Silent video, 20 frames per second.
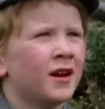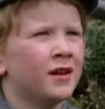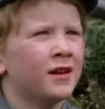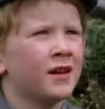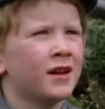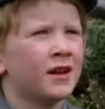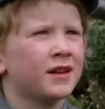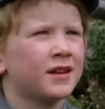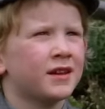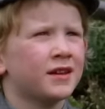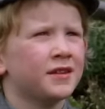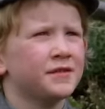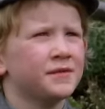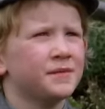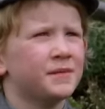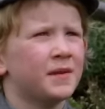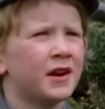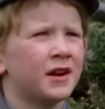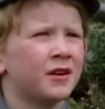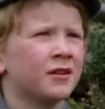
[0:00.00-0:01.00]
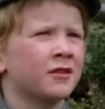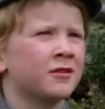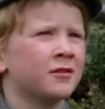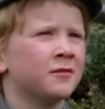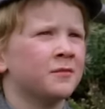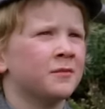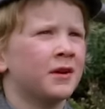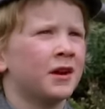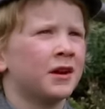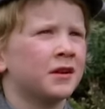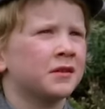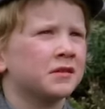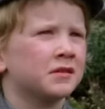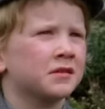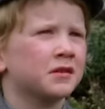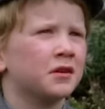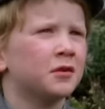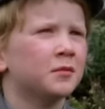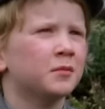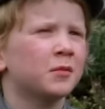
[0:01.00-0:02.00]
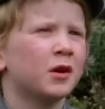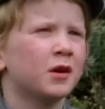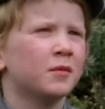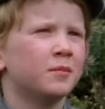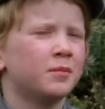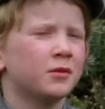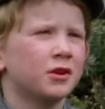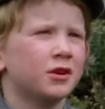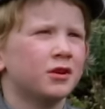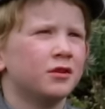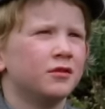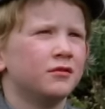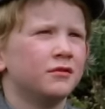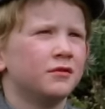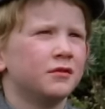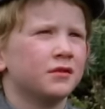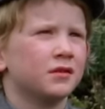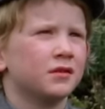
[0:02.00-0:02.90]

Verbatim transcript: A naked American man stole my balloon.